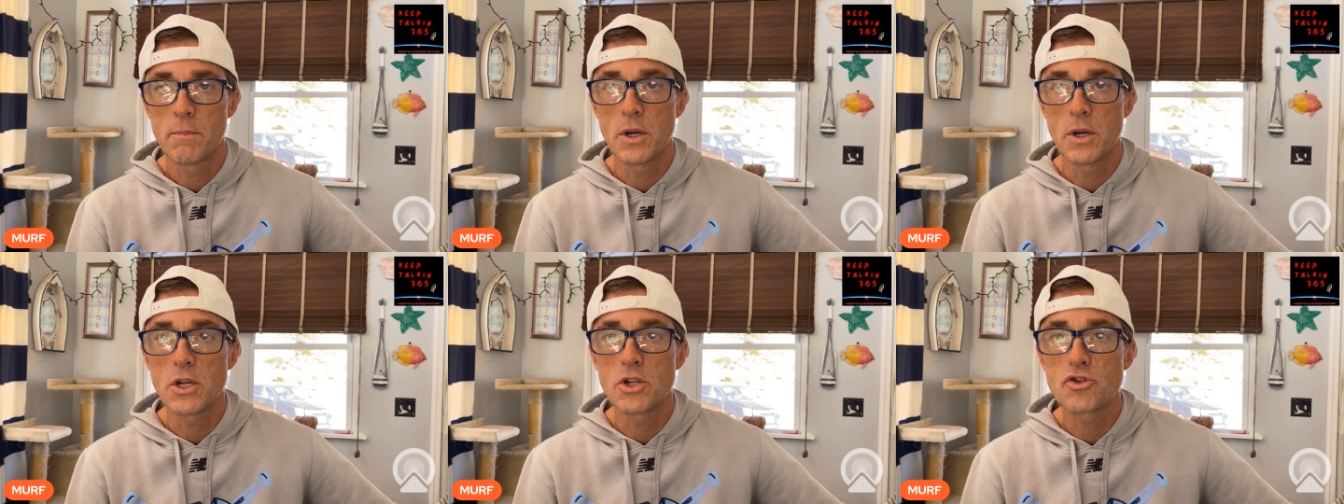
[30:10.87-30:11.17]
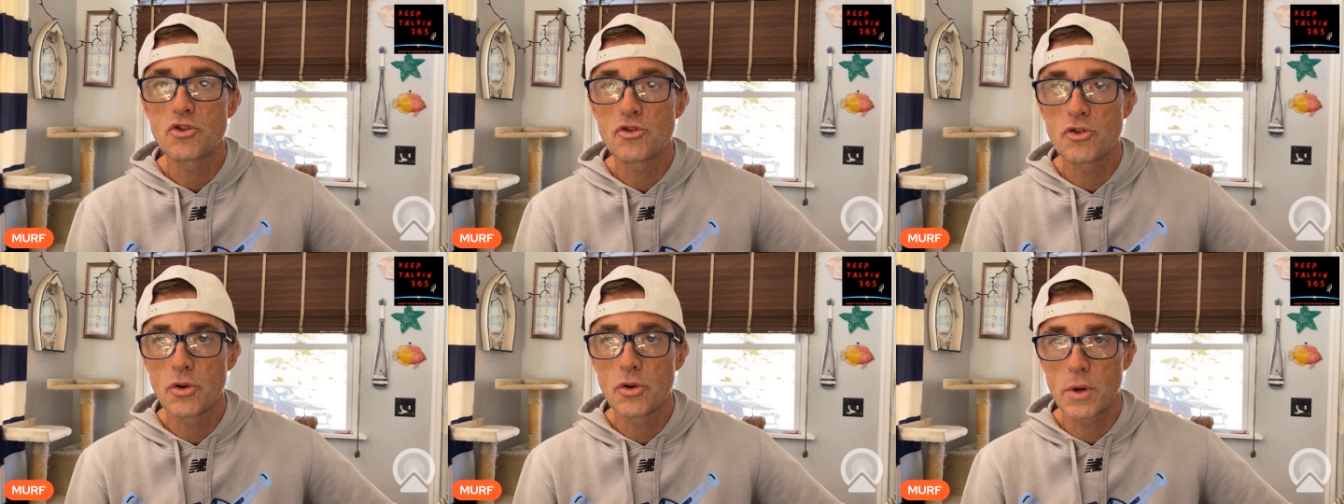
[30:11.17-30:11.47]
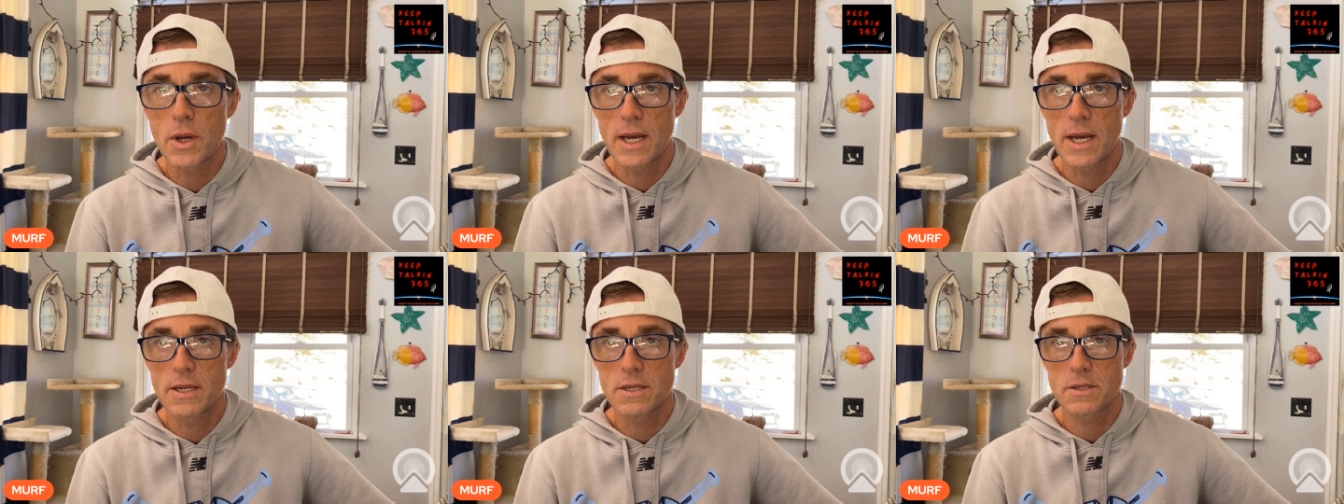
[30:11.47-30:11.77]
It's true,
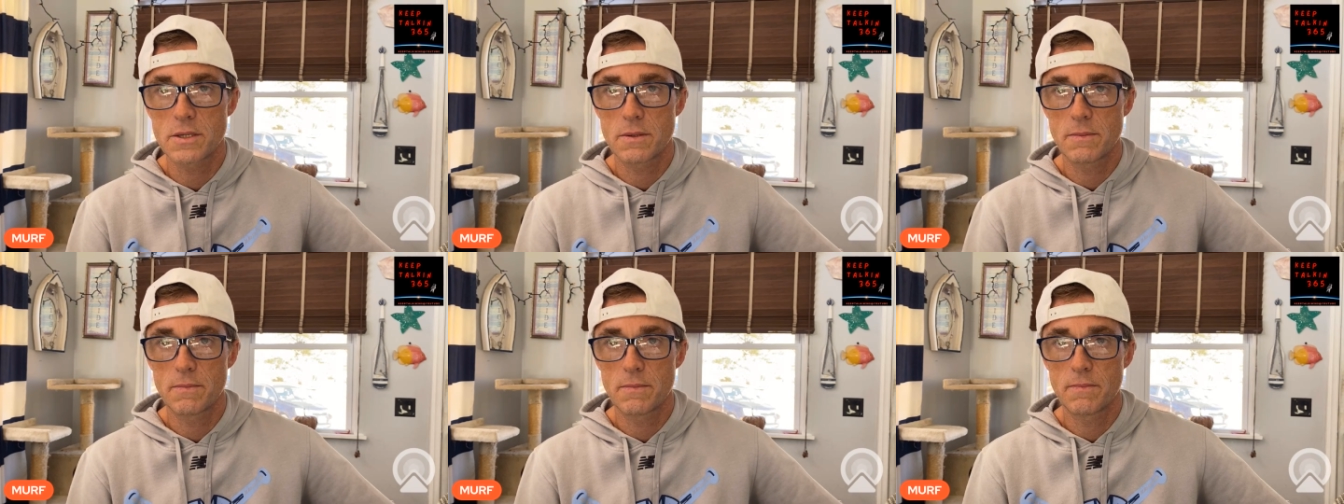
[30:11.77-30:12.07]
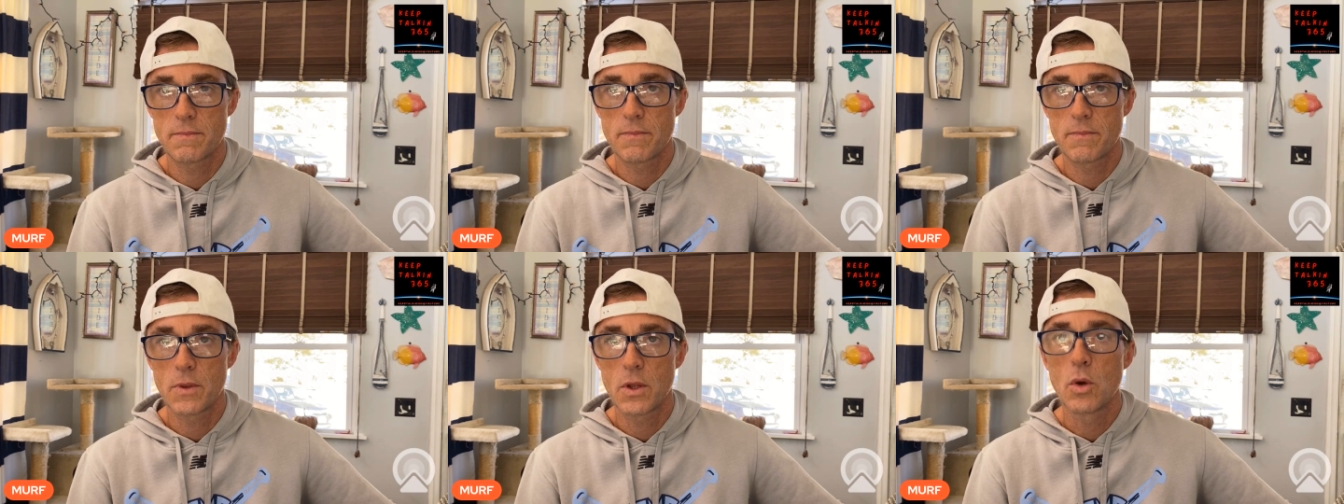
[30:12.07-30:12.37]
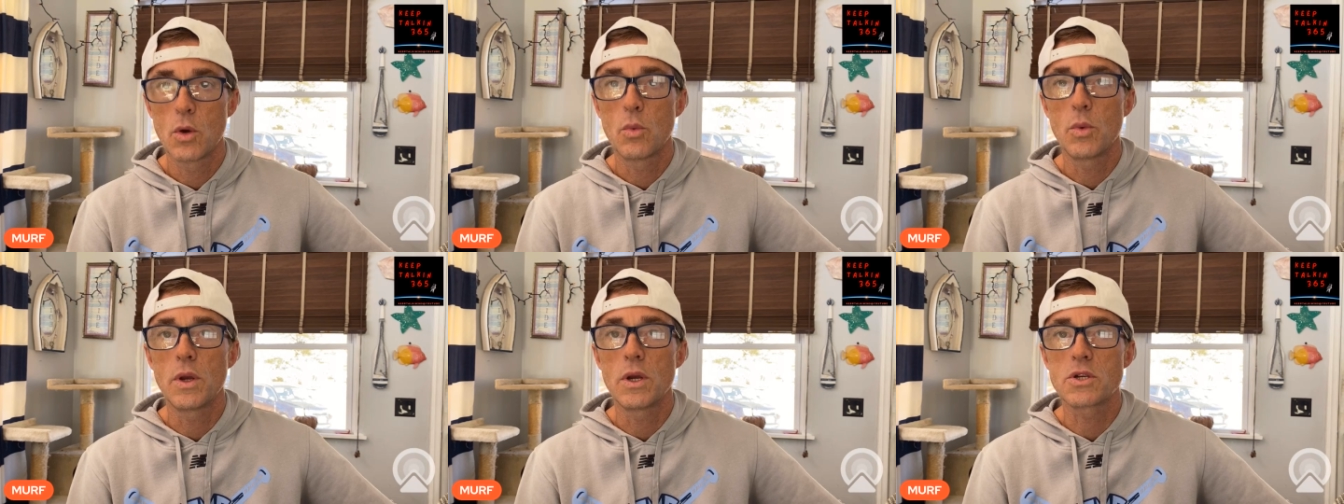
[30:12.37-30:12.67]
guys.
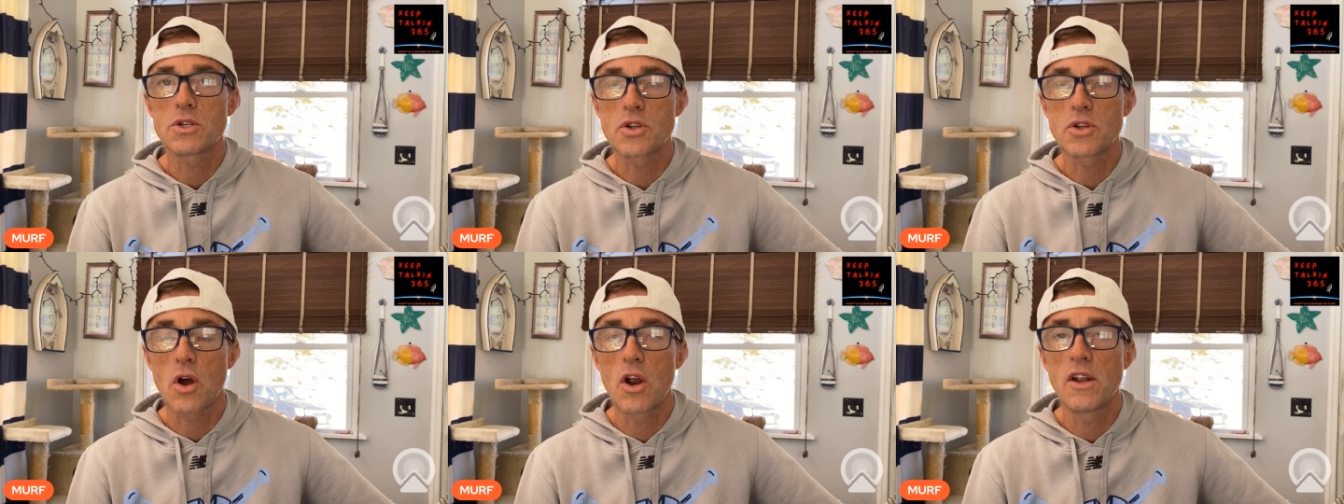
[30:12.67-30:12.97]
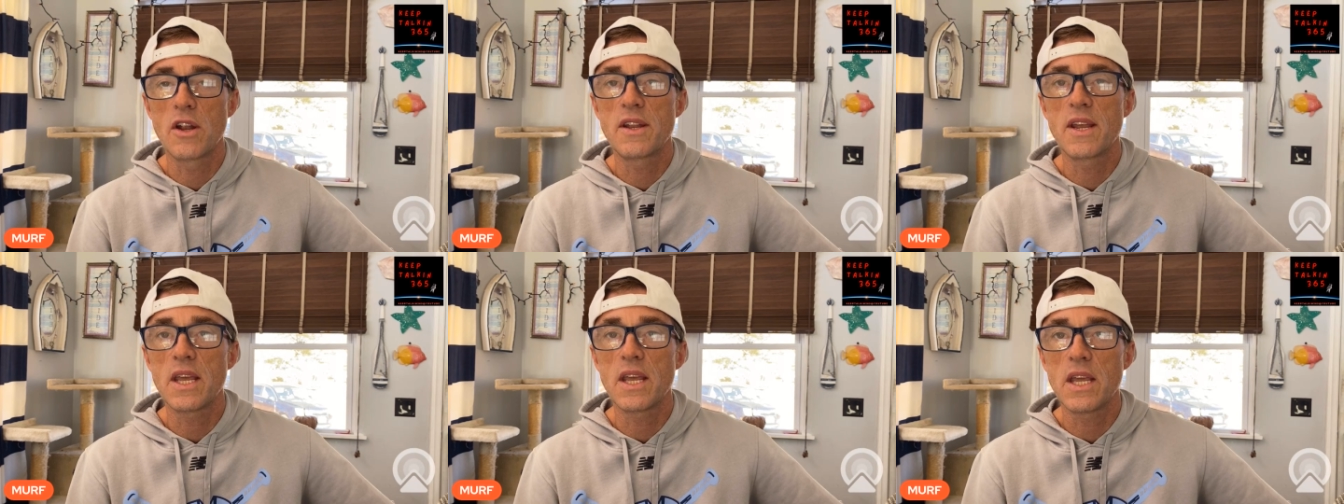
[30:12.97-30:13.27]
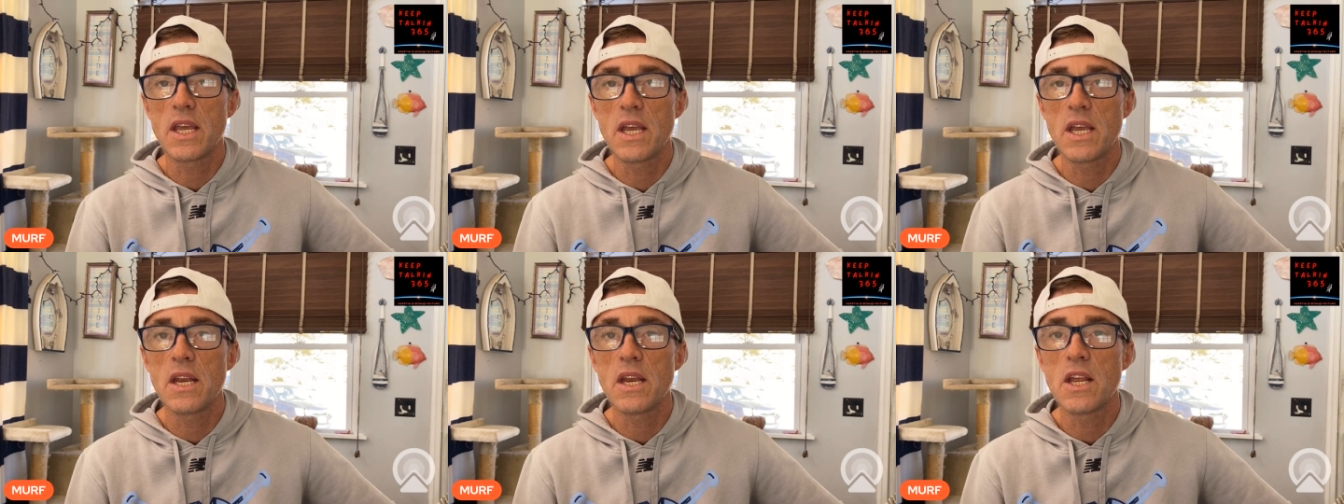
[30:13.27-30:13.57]
We are starting to
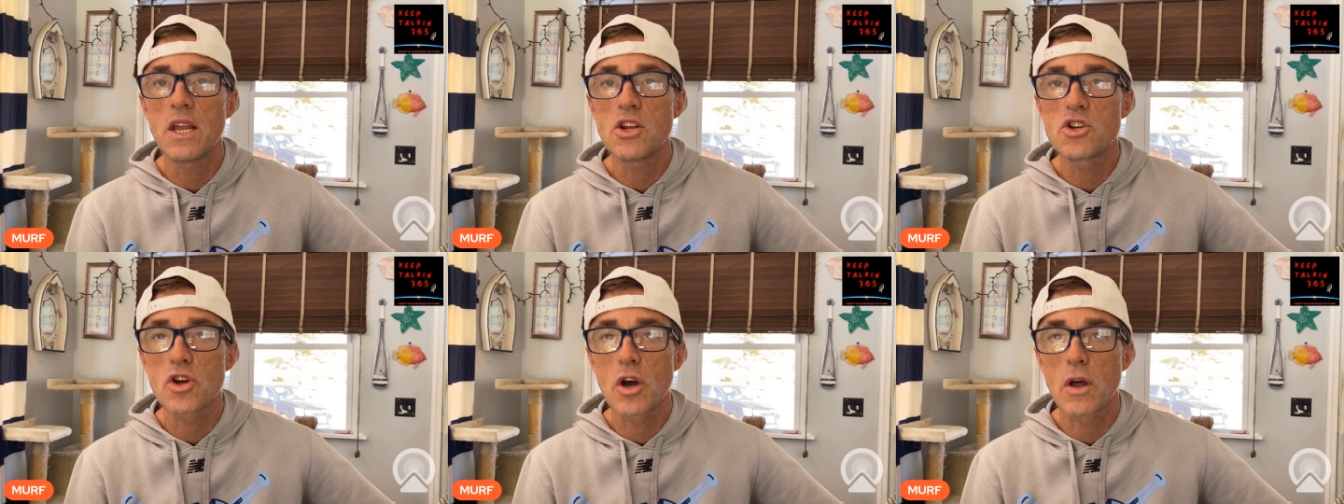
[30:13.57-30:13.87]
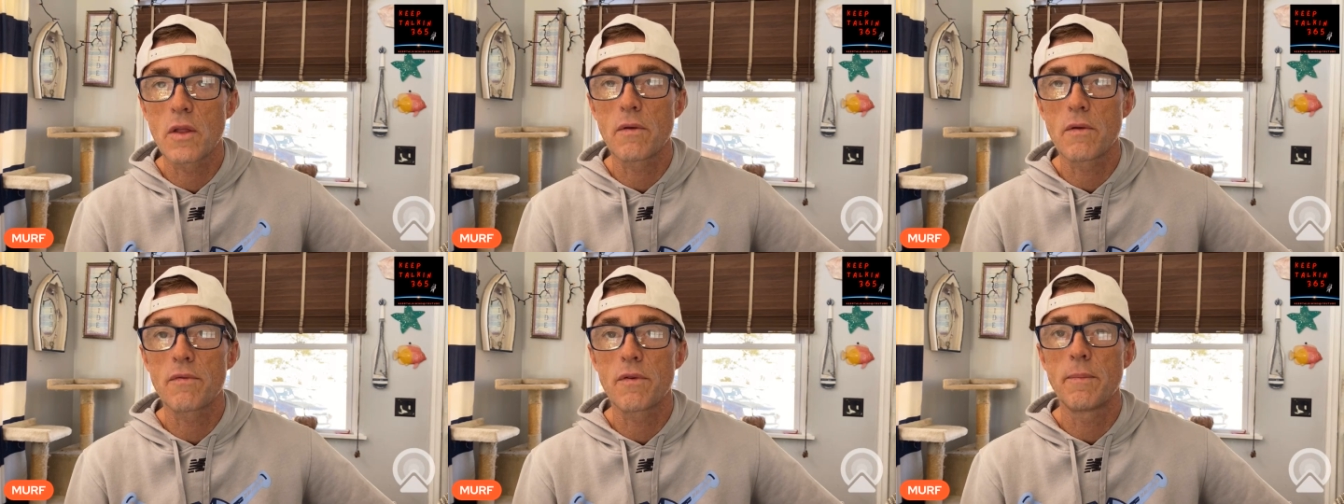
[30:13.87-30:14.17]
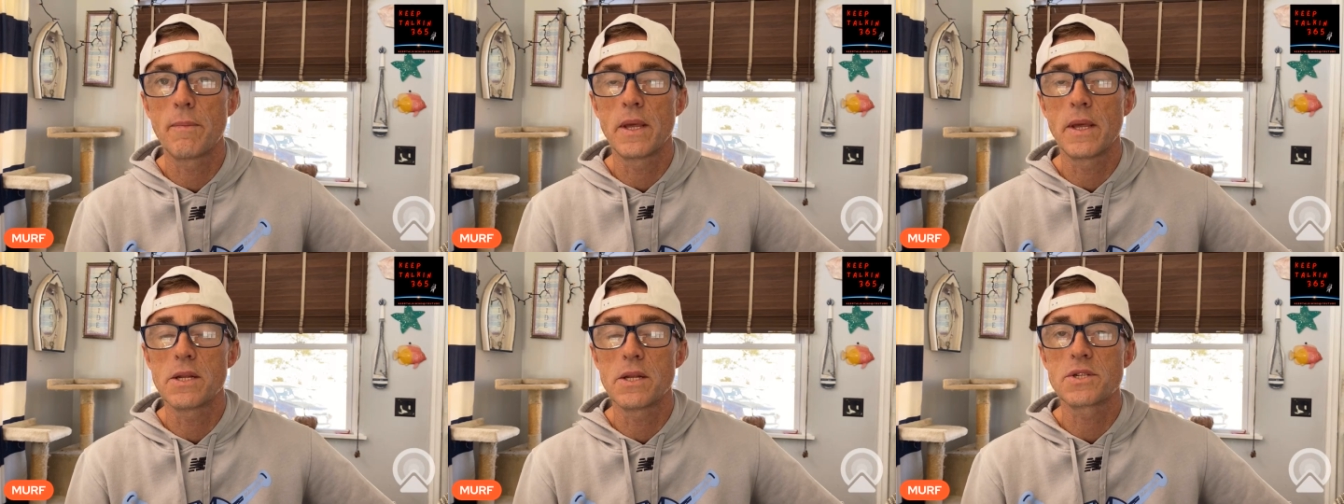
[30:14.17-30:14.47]
eat each other
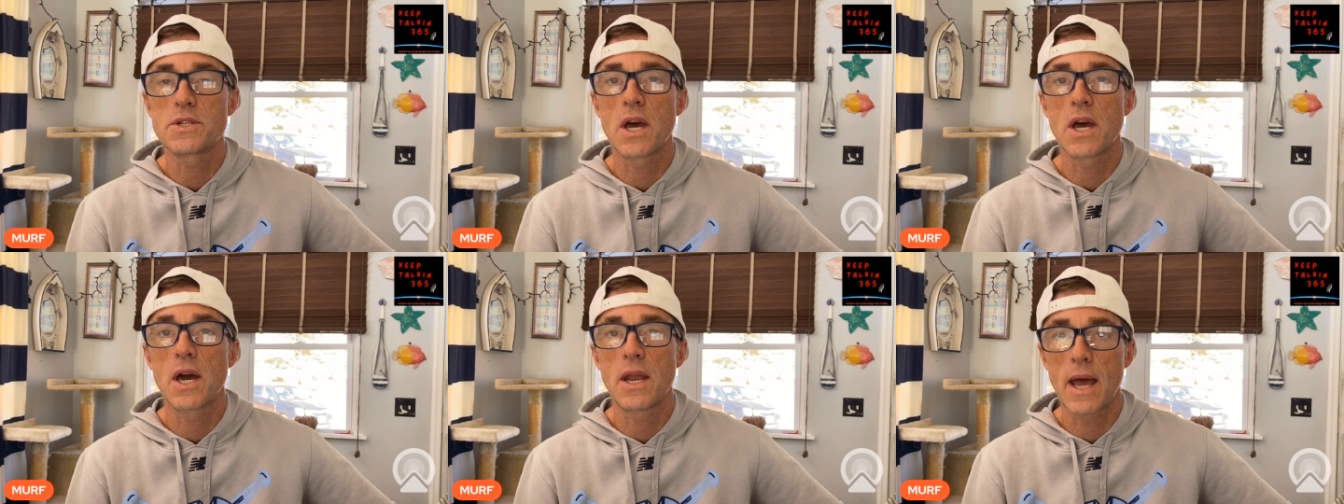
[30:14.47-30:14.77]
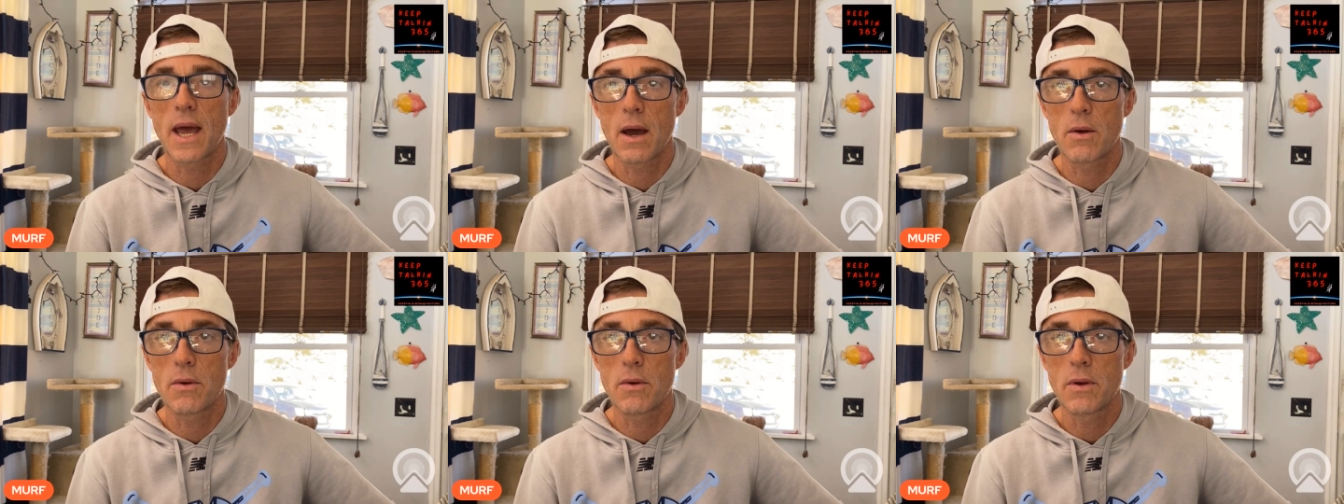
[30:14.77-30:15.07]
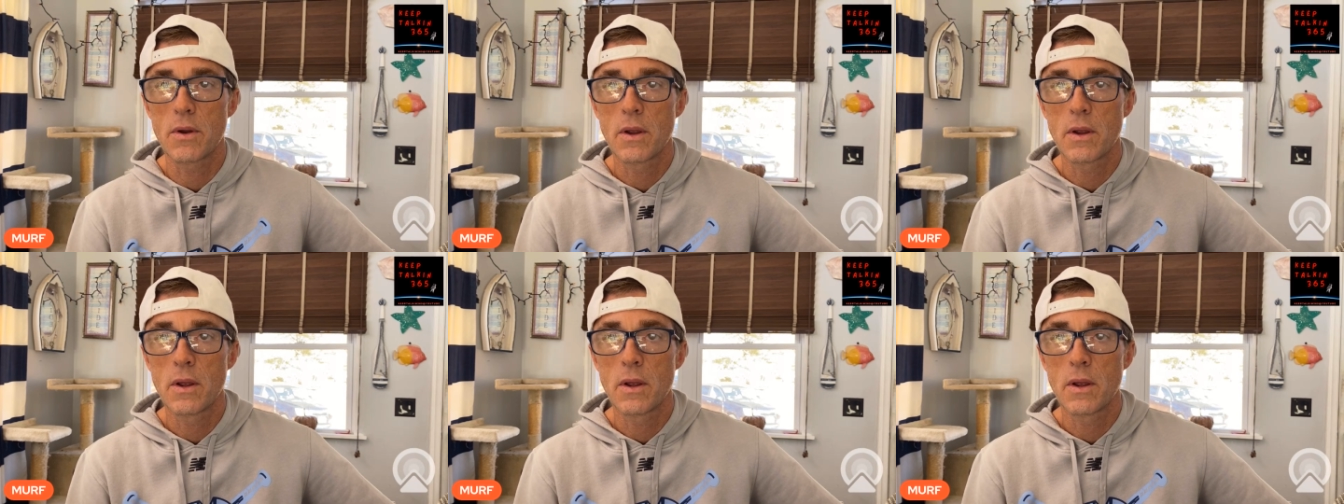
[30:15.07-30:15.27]
from the inside out,